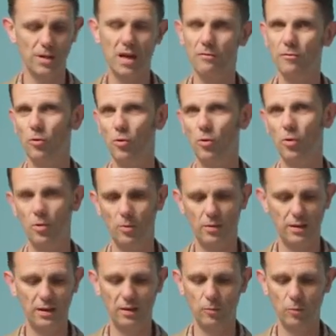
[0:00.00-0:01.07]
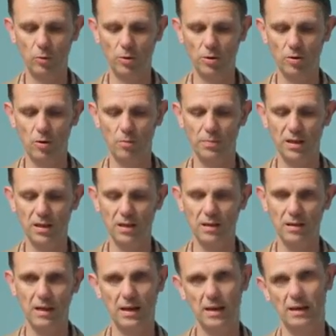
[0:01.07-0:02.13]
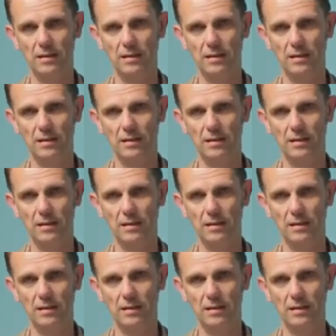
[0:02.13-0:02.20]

therefore it would not be